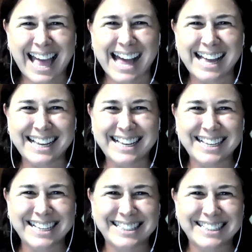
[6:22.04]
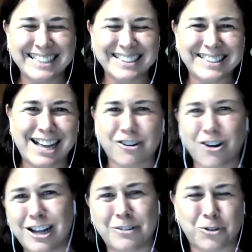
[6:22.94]
and later
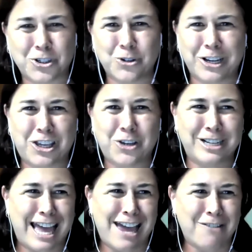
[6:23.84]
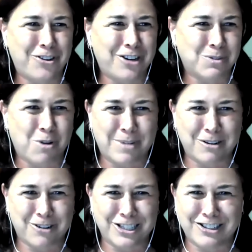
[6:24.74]
on, if we're doing Q and A, if you guys want me
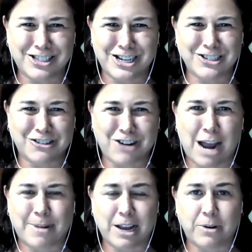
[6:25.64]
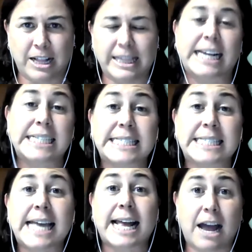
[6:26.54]
to run downstairs and grab it, I will. Like I
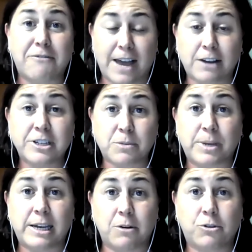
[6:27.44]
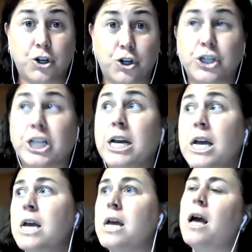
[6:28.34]
said, I found it to be a good
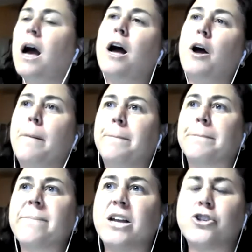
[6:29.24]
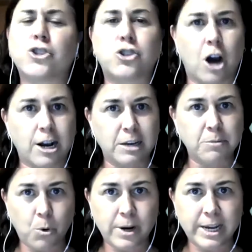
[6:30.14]
Um, starting
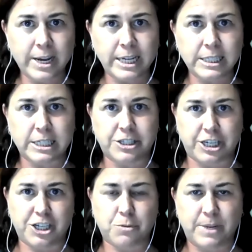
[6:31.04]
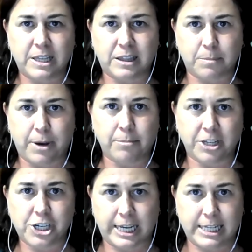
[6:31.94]
point to teach me that the
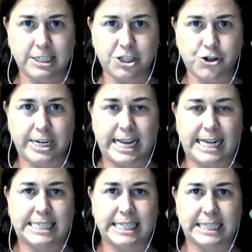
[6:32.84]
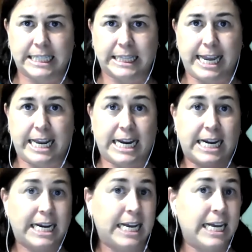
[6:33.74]
publishing industry isn't like
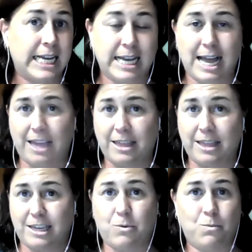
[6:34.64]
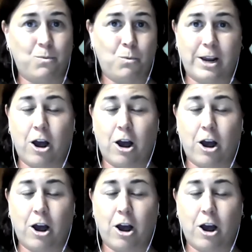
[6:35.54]
I think we